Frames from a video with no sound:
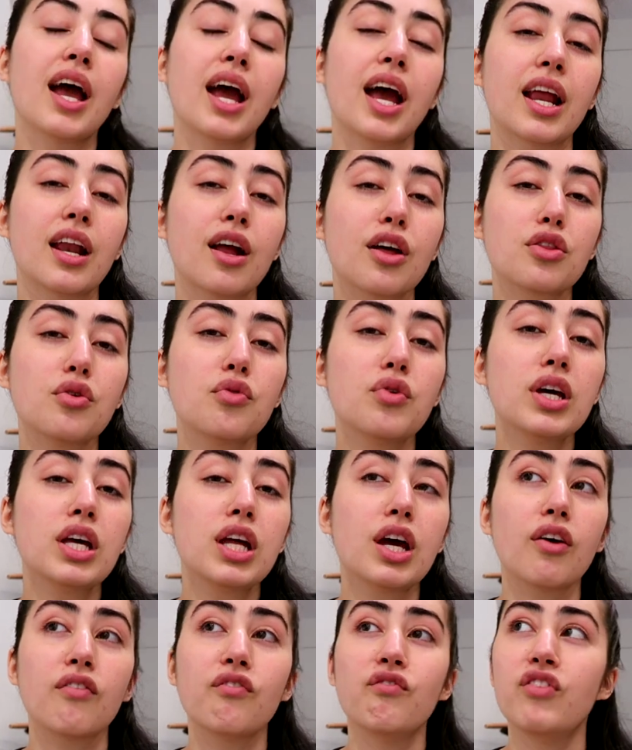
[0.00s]
another
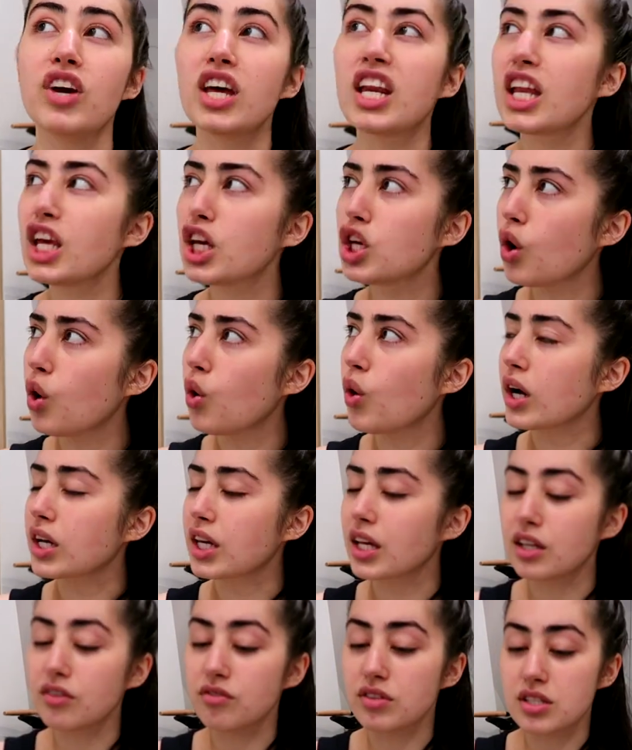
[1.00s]
video. I
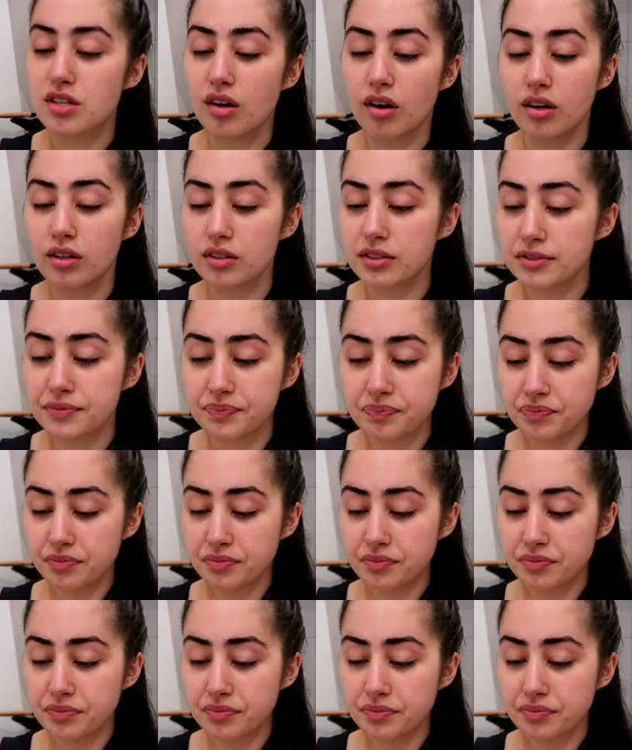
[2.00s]
can't even talk.